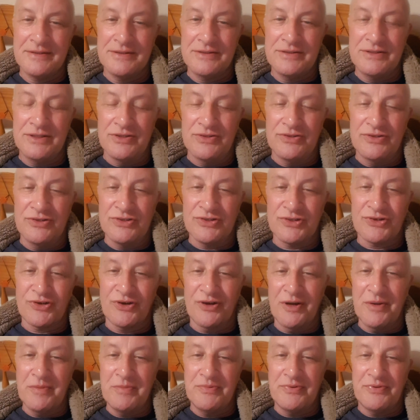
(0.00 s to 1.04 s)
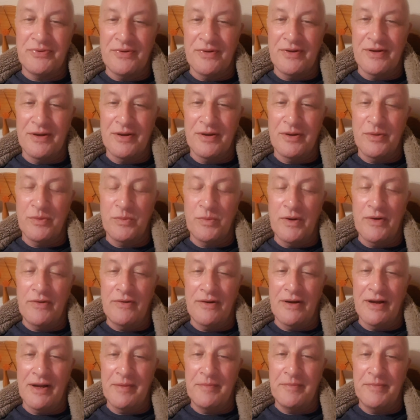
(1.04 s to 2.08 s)
just describe where
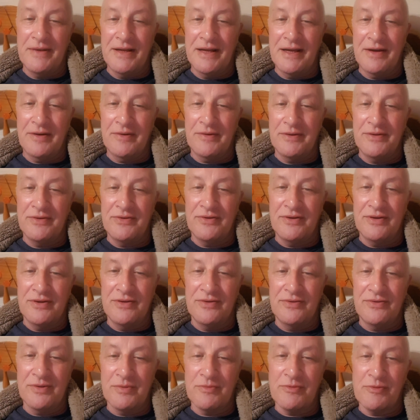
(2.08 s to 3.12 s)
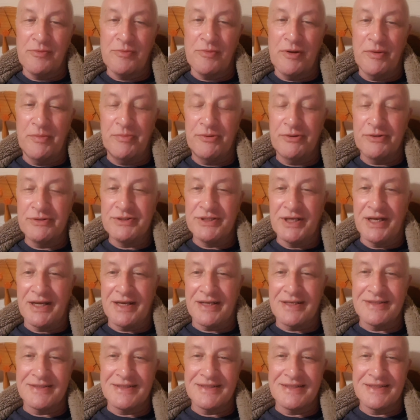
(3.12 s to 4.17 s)
I am now in some of my
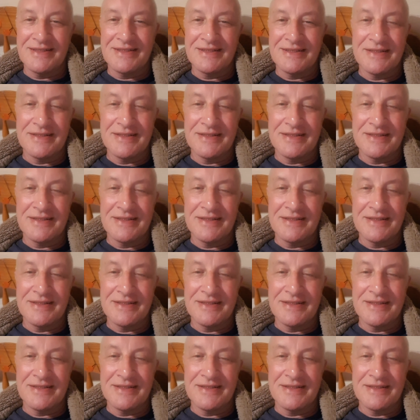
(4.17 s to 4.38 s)
projects.